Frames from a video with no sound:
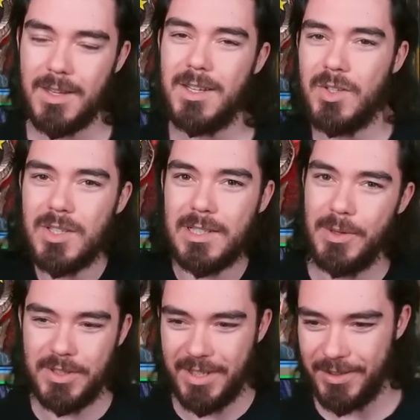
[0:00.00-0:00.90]
You just
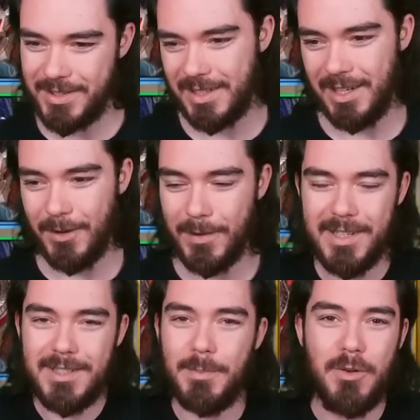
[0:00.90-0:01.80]
lose those, you know, and
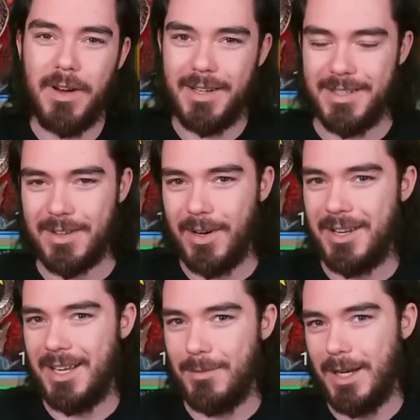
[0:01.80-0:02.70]
you just move on. You just go,
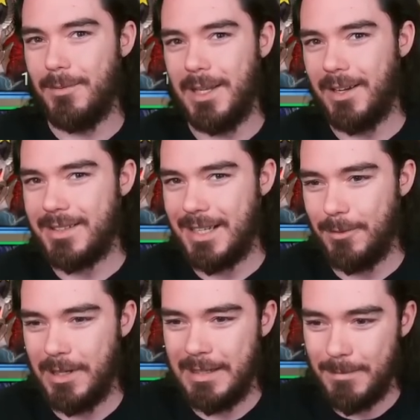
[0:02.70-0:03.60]
okay, well, we lost that
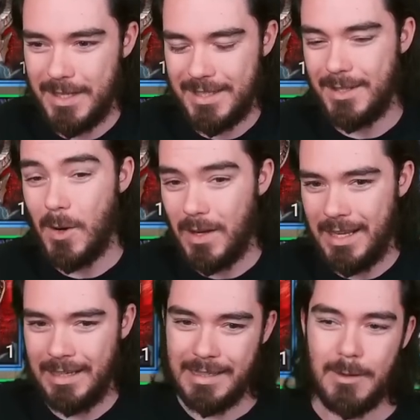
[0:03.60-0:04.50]
one. That's
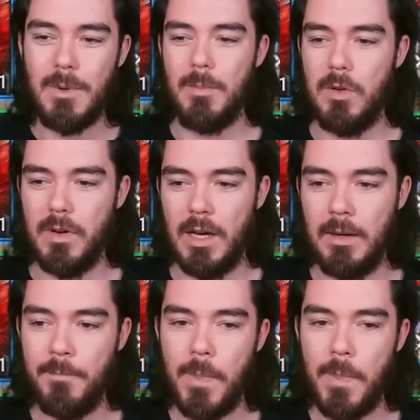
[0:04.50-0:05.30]
annoying, but move on.